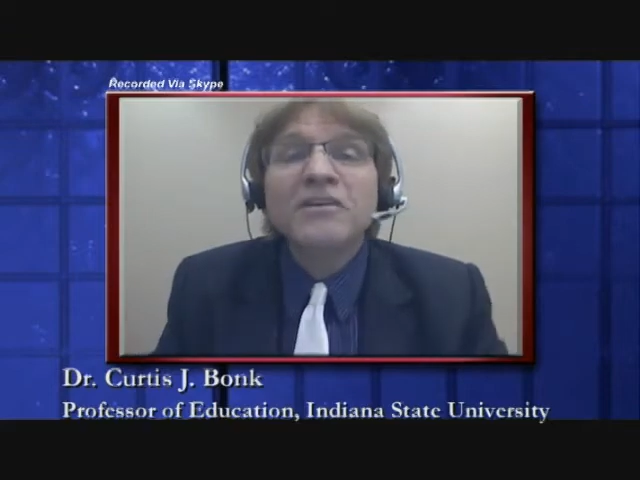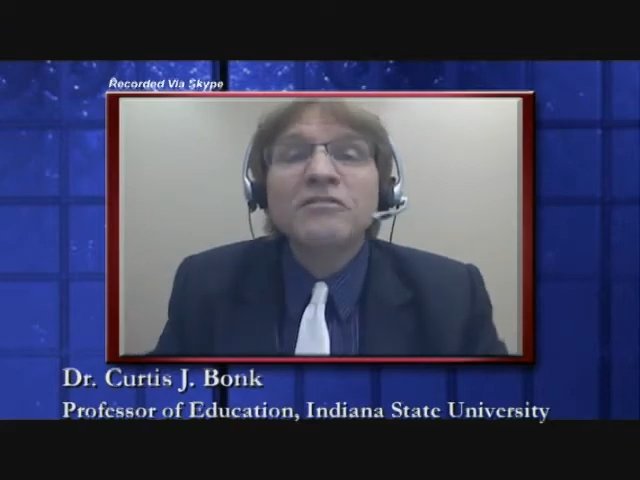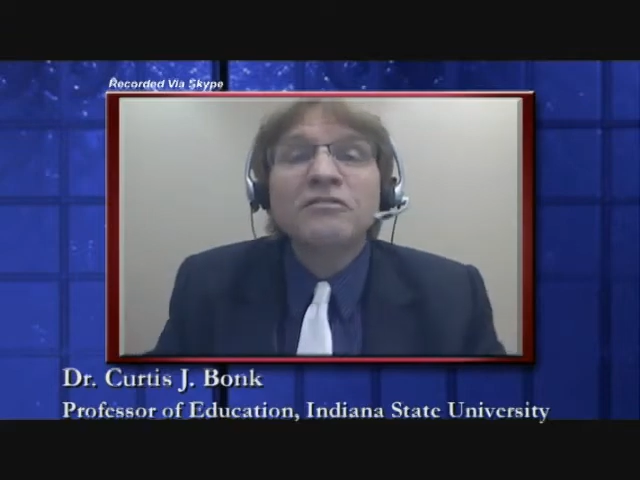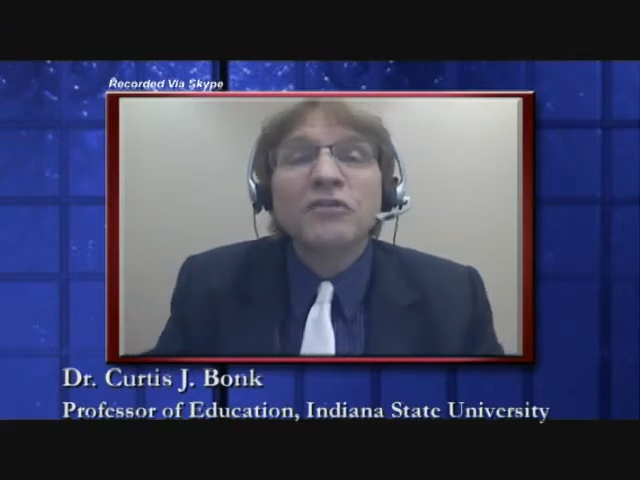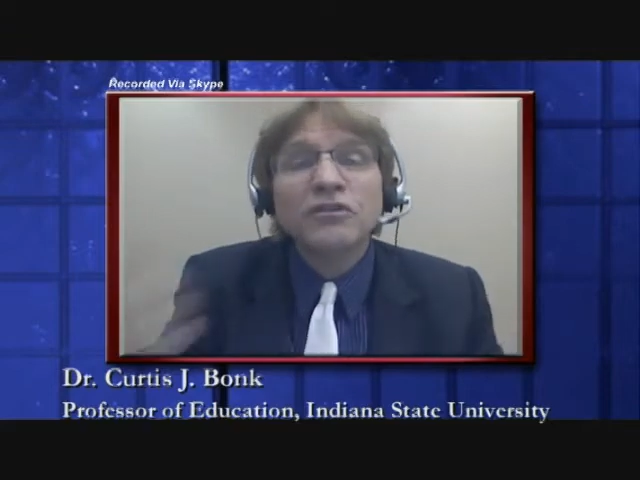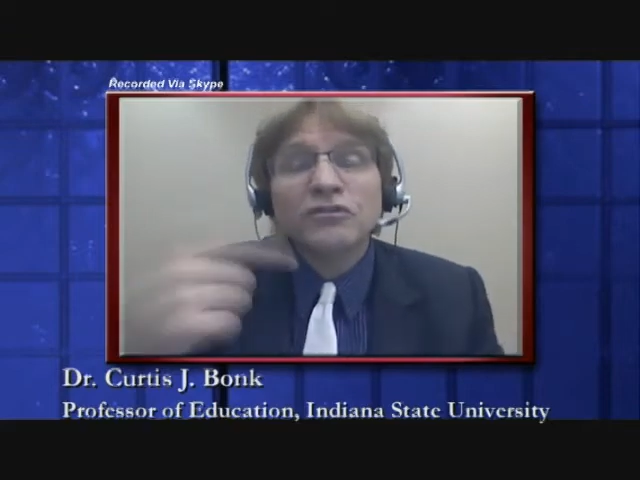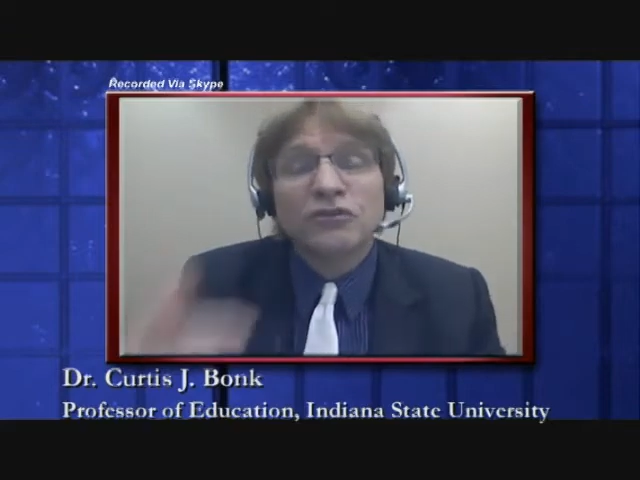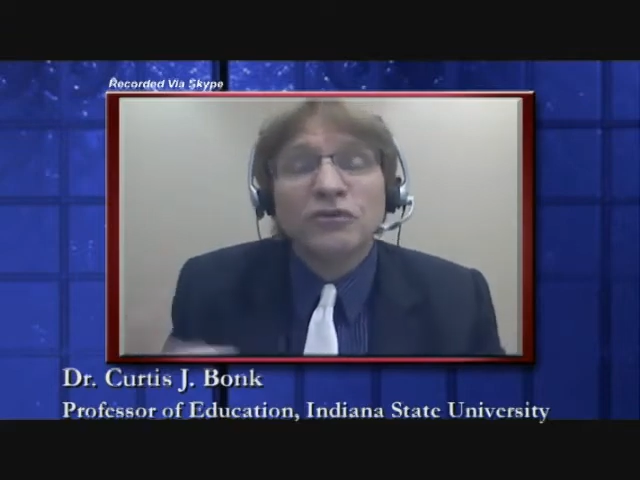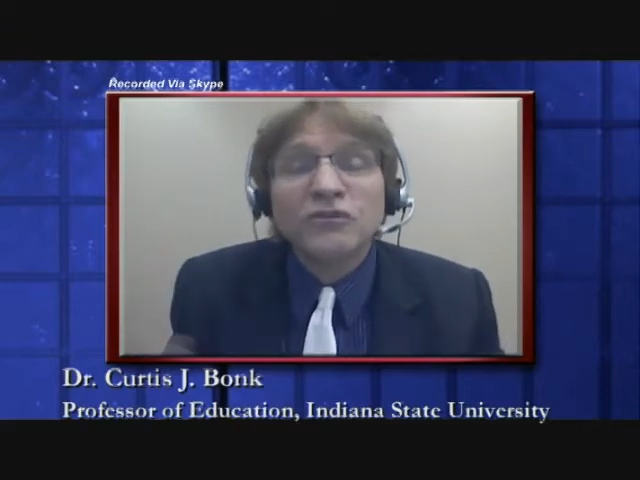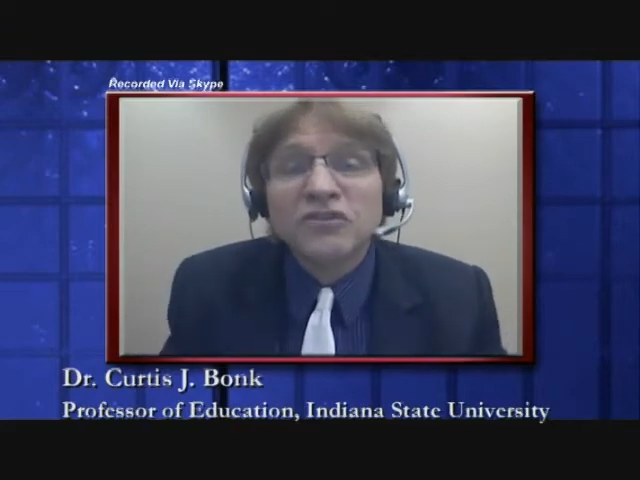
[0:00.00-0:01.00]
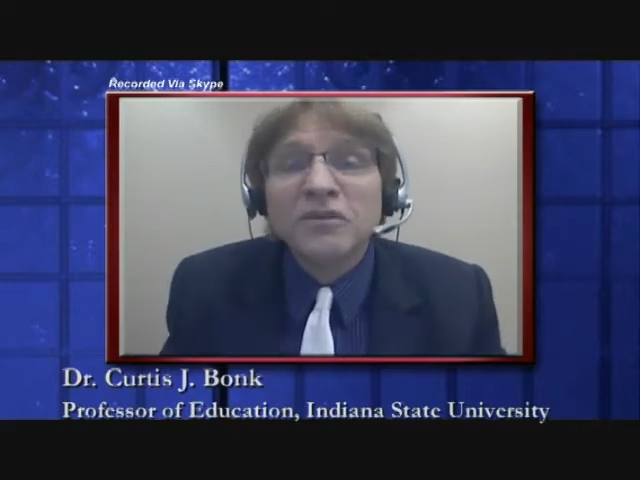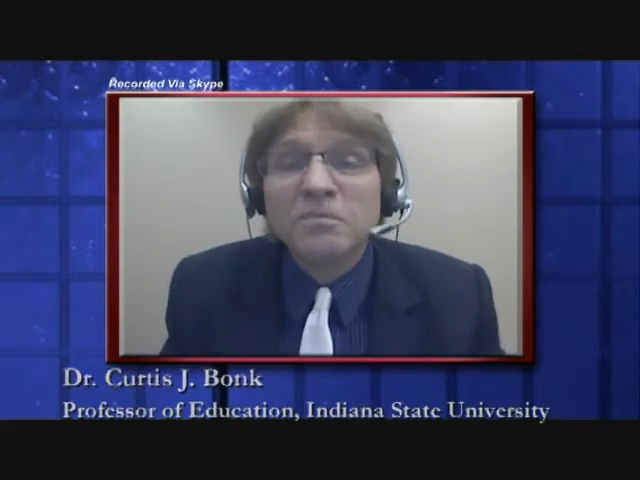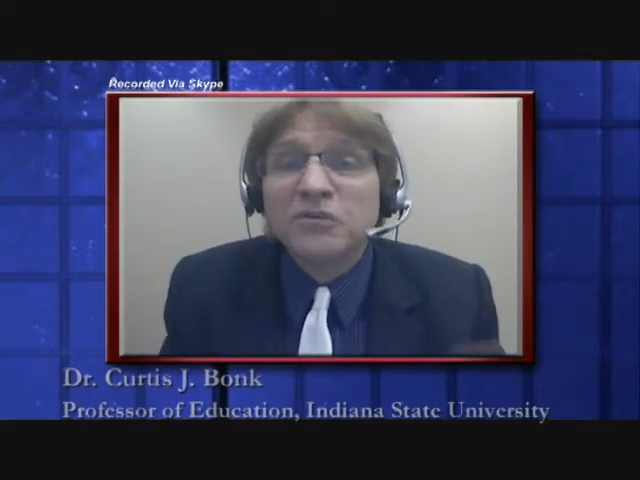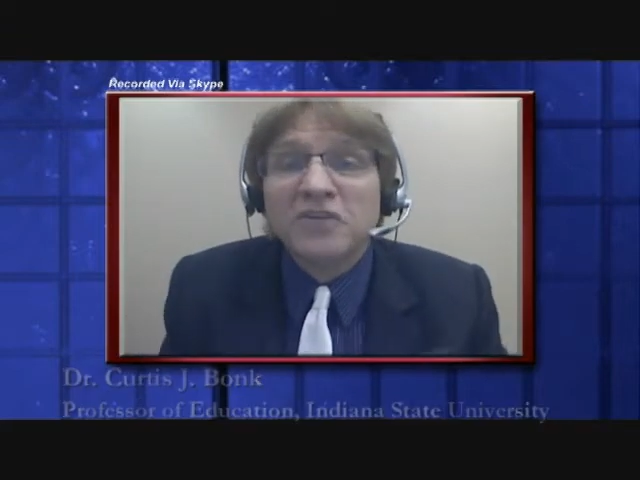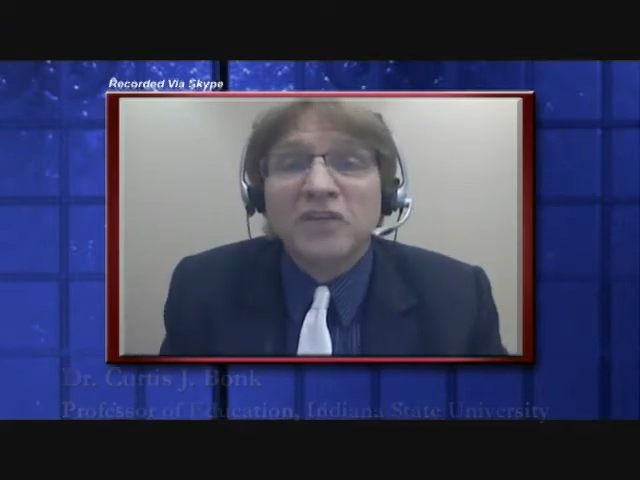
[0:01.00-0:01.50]
for your students to
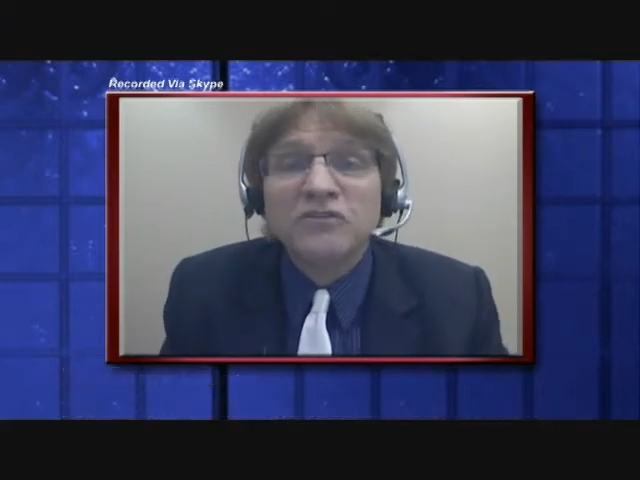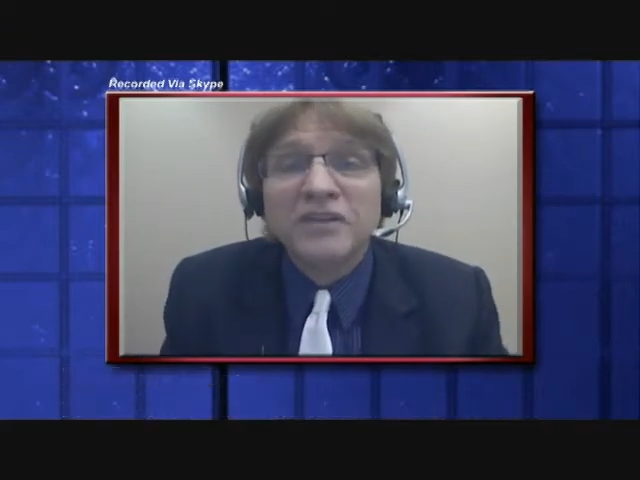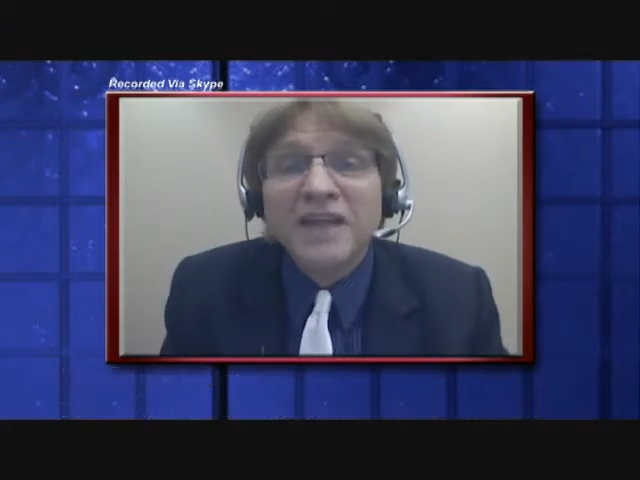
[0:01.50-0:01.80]
potentially